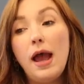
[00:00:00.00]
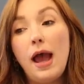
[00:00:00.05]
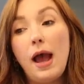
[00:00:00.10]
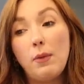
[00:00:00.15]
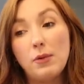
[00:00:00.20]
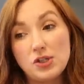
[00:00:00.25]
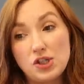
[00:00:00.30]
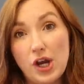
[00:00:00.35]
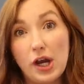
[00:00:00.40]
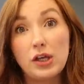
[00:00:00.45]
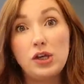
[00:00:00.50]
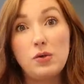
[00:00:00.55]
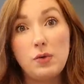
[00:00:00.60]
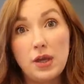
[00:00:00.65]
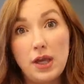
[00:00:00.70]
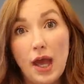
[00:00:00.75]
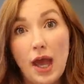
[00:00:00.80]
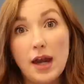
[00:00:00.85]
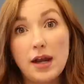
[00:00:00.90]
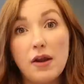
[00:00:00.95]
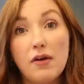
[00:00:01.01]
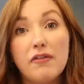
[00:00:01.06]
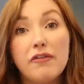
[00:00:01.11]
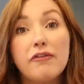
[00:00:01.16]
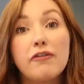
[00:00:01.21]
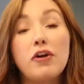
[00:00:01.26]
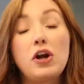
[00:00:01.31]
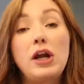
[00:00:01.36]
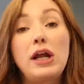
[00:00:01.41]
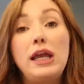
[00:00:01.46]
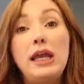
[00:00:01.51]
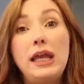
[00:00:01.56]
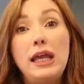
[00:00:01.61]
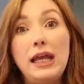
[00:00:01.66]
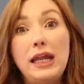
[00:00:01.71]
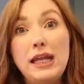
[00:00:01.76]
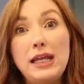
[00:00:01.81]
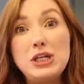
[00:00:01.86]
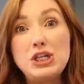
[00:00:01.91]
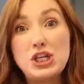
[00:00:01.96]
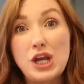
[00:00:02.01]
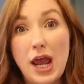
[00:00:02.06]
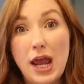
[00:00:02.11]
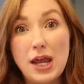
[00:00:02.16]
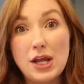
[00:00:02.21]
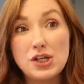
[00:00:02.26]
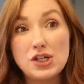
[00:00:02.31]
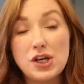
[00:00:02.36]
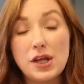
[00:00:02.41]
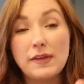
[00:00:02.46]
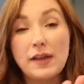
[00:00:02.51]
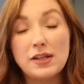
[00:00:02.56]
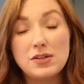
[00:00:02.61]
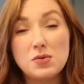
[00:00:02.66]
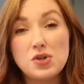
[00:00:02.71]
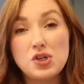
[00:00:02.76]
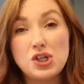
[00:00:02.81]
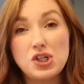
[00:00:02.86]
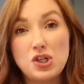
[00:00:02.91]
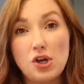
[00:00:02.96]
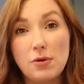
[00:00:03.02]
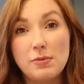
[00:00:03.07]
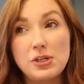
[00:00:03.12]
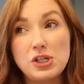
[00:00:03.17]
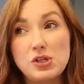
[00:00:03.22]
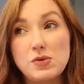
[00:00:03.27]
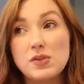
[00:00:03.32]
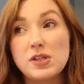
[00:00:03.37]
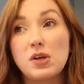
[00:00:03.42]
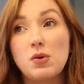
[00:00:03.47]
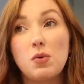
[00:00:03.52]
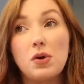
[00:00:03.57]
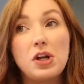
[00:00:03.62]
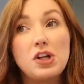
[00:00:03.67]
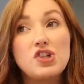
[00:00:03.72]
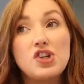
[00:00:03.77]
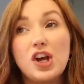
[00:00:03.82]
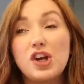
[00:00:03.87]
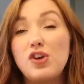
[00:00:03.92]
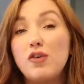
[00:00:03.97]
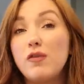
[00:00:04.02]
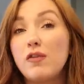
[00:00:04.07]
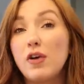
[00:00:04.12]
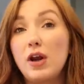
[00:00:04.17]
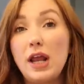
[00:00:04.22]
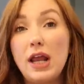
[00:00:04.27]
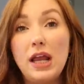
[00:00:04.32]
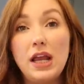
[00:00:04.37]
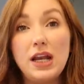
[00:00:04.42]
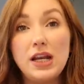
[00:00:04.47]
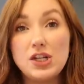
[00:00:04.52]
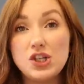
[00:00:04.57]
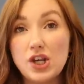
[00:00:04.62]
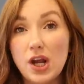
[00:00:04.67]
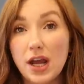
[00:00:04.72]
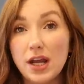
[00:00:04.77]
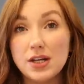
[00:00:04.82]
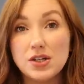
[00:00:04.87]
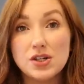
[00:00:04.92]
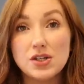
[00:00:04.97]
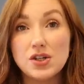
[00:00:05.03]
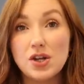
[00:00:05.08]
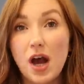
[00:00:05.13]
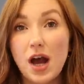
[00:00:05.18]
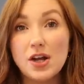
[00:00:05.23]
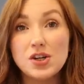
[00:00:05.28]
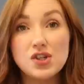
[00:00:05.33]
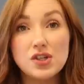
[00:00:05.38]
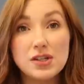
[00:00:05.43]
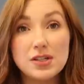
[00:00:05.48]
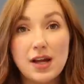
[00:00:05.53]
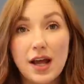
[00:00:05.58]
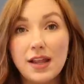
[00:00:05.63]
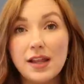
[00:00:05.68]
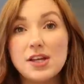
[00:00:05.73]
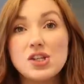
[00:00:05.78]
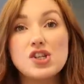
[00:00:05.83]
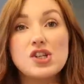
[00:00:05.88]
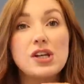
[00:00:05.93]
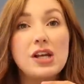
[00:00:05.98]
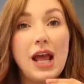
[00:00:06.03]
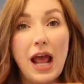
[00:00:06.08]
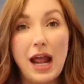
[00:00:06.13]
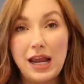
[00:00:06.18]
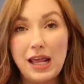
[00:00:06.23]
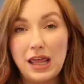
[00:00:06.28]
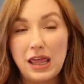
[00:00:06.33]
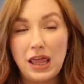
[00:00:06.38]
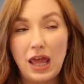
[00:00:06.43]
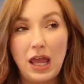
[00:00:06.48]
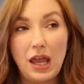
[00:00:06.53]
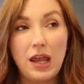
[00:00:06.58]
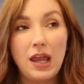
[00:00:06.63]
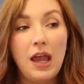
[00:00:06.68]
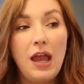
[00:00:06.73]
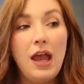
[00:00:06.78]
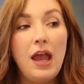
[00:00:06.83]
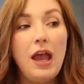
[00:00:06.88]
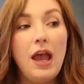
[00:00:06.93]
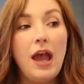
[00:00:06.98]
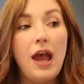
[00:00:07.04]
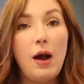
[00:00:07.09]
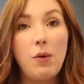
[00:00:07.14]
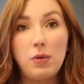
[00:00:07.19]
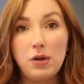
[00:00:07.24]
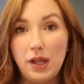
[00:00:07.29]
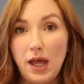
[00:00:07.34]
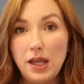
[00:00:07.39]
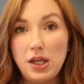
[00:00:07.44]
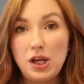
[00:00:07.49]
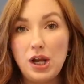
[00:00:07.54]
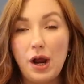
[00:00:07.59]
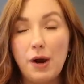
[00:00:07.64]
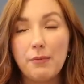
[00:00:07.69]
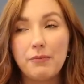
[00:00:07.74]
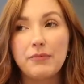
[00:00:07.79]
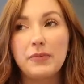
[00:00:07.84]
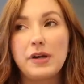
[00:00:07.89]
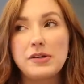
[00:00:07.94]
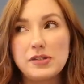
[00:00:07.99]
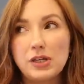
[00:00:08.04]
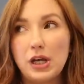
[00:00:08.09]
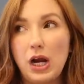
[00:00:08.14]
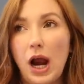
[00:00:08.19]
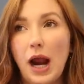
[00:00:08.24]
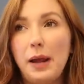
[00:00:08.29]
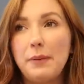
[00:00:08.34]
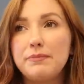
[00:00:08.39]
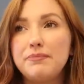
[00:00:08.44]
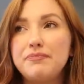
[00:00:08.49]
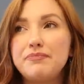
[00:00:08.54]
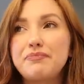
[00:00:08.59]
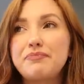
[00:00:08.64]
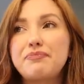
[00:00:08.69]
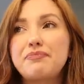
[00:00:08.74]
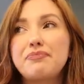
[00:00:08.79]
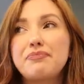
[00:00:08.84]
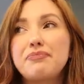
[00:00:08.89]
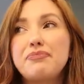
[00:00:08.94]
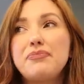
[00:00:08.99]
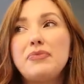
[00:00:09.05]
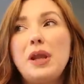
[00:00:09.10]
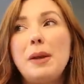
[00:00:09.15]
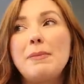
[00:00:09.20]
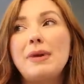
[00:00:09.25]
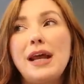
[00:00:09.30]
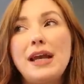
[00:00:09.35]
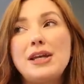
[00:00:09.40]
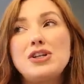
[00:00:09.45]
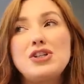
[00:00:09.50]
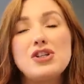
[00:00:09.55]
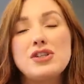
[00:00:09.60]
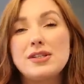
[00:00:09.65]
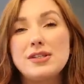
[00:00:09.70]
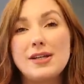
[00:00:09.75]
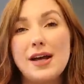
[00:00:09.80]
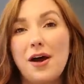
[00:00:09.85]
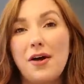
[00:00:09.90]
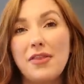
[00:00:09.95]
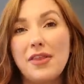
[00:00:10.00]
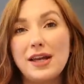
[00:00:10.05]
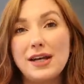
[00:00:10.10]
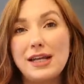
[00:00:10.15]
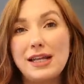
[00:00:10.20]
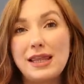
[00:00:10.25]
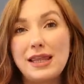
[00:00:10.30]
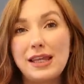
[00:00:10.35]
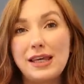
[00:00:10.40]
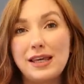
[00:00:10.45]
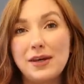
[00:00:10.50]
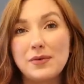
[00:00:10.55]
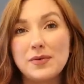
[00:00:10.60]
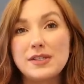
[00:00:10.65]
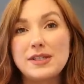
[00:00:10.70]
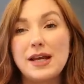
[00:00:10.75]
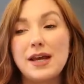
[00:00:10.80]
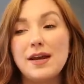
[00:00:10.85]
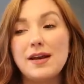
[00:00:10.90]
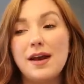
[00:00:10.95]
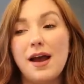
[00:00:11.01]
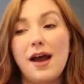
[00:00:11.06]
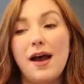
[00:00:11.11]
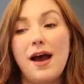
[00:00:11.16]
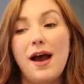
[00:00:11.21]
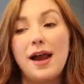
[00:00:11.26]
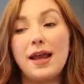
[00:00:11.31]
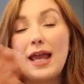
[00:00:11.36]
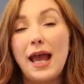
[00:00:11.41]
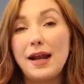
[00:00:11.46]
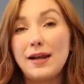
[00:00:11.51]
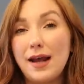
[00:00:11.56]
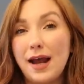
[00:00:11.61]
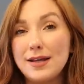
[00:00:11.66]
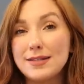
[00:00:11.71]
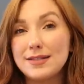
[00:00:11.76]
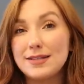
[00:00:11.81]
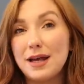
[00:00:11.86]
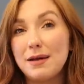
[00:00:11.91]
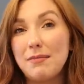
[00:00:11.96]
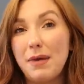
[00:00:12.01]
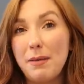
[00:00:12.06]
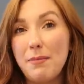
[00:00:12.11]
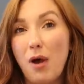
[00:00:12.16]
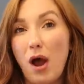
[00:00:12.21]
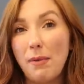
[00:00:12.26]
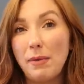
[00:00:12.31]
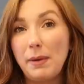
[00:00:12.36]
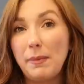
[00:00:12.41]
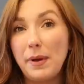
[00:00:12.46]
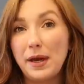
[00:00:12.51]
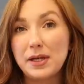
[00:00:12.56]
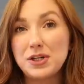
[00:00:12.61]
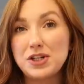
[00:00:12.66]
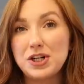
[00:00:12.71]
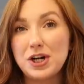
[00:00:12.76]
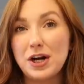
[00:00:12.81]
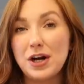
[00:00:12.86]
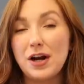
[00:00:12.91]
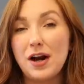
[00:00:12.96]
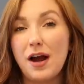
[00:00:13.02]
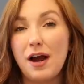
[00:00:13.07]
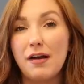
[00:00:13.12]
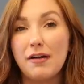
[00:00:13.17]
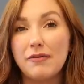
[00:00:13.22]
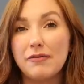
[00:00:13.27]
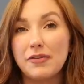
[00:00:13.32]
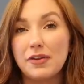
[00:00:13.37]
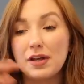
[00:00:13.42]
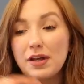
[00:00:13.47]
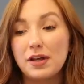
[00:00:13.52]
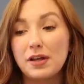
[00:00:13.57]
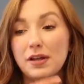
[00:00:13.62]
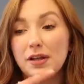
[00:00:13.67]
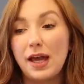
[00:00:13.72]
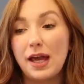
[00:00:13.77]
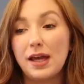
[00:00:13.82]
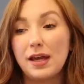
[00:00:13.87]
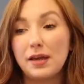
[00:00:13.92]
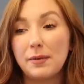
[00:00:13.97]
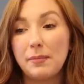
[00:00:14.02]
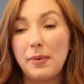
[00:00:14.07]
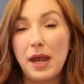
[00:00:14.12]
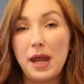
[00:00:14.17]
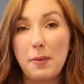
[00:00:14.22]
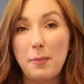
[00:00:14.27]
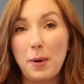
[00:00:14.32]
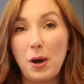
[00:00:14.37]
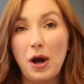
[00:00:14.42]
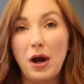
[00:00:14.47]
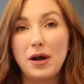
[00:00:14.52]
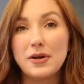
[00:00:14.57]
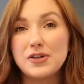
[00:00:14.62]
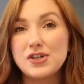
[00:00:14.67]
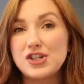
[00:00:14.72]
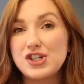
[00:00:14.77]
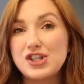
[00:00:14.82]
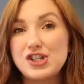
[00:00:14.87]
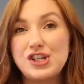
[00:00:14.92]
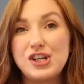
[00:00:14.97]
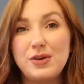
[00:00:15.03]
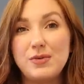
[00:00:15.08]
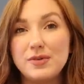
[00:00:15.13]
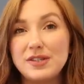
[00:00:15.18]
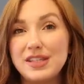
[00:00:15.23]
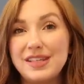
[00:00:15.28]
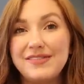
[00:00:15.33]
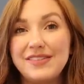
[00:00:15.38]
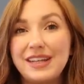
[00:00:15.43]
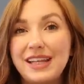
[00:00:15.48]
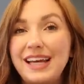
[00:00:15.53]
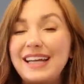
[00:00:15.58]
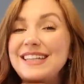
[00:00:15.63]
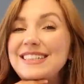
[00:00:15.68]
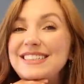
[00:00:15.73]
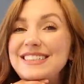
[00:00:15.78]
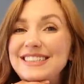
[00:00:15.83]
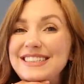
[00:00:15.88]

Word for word: and we'll check you again for any change. And that's what she told me. She was like, we're gonna check you for any change, not just dilation, anything. And we'll let you know. I was like, all right. But I could just tell they didn't think it was it. Again, I sent my mom a picture of the like paper and she was even like,